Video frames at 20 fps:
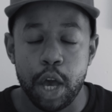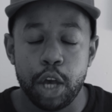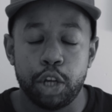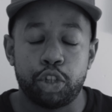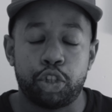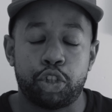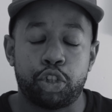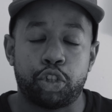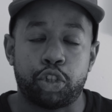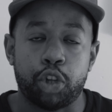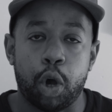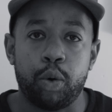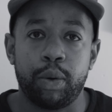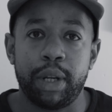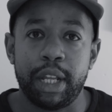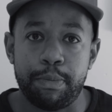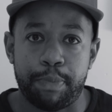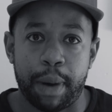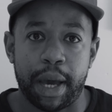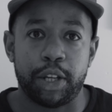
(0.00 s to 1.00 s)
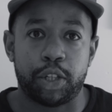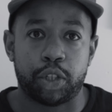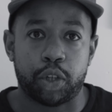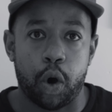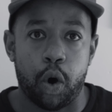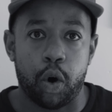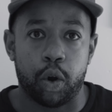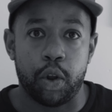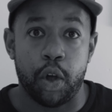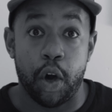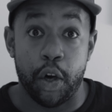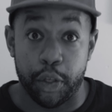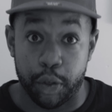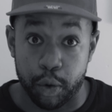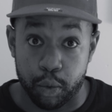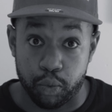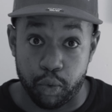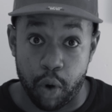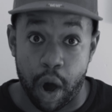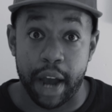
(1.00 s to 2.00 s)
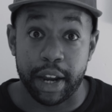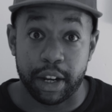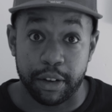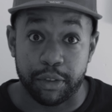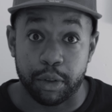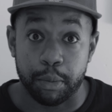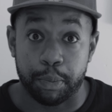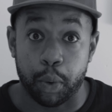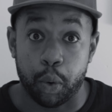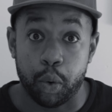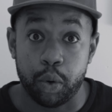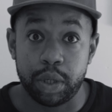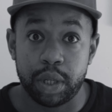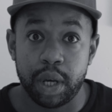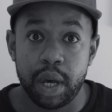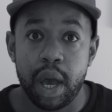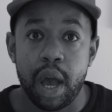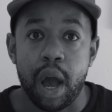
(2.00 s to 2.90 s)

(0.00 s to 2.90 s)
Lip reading: solely based on the ride of the board,